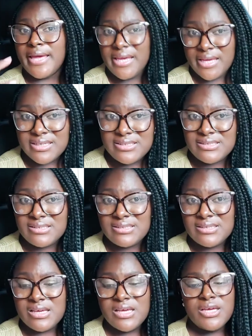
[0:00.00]

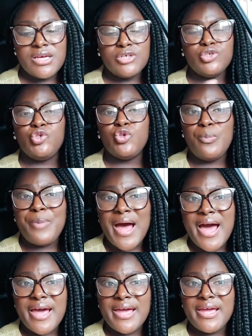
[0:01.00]
is
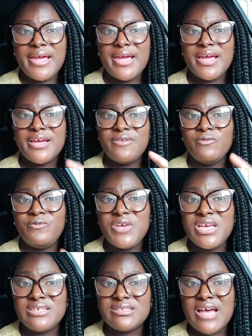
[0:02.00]

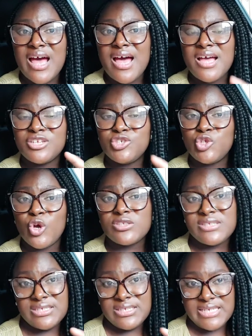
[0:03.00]

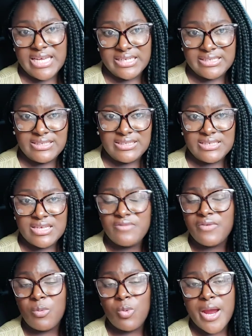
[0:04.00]
dubaivisa.net, if
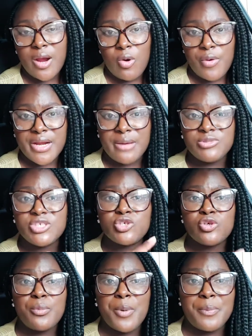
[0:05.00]
I'm quite correct. I'm just
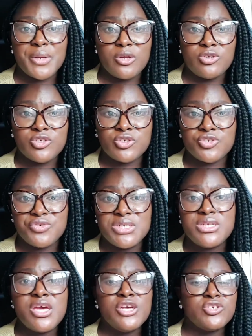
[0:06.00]
going to pop it on the
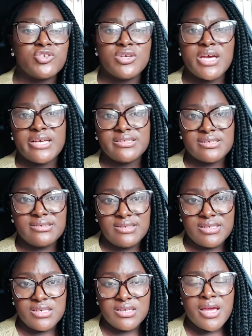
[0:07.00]
screen so you guys can
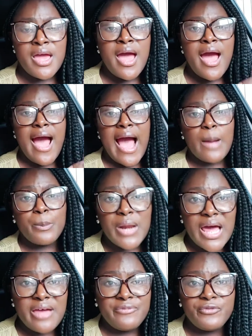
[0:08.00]
see.
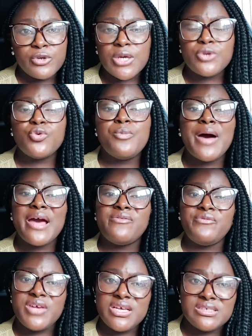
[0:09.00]
Apply for a Dubai
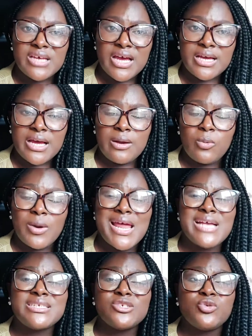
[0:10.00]
visa. When
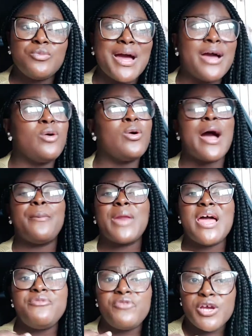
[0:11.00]
I say Dubai,
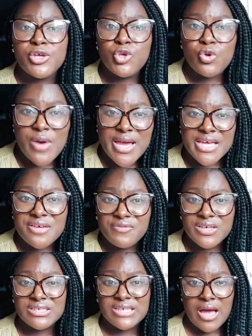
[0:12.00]
apply for a UAE
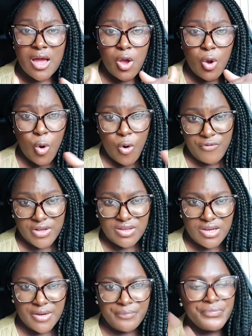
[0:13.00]
visa over
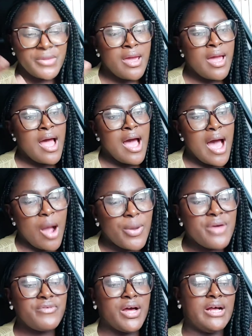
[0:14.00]
there.
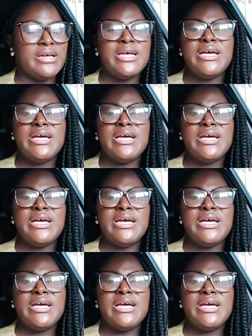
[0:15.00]
However,